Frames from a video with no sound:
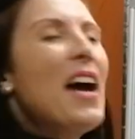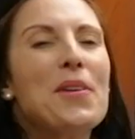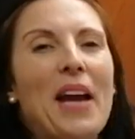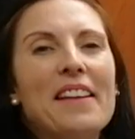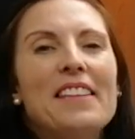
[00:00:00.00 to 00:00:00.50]

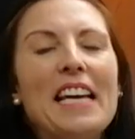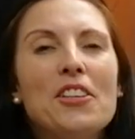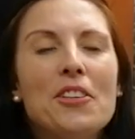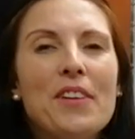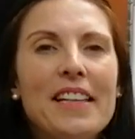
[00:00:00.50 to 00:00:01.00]
Okay,
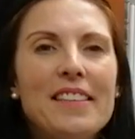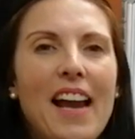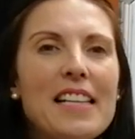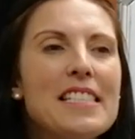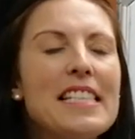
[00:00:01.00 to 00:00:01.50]
thank you, Great
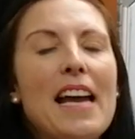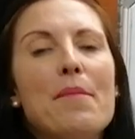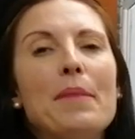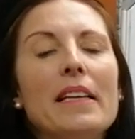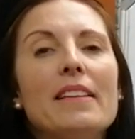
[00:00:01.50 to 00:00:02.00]
Knights.
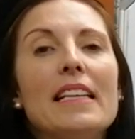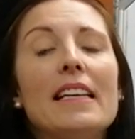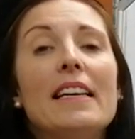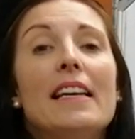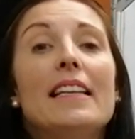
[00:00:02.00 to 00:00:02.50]
In
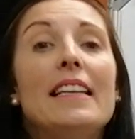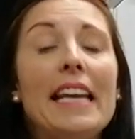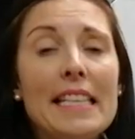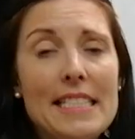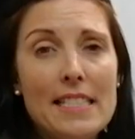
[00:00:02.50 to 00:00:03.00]
the
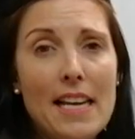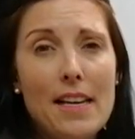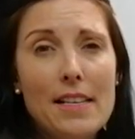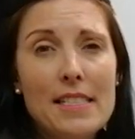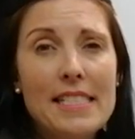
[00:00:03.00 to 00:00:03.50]
next
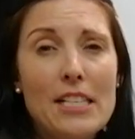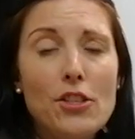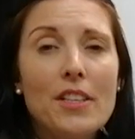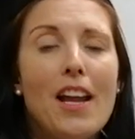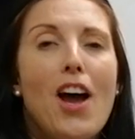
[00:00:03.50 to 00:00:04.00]

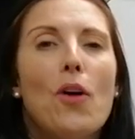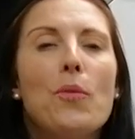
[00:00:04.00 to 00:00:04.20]
session,